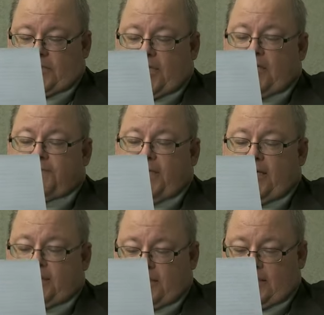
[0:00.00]
J F
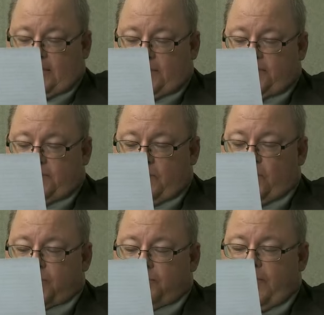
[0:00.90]
K said,
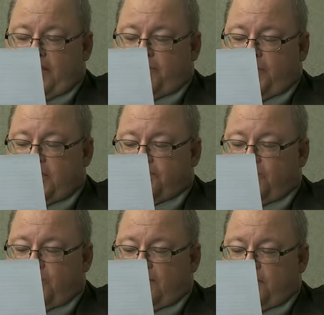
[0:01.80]
"Those who make peaceful
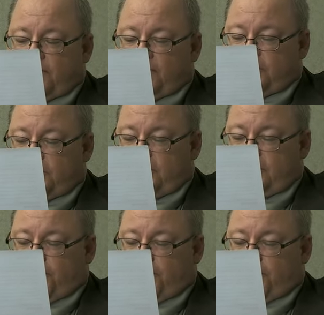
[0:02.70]
revolution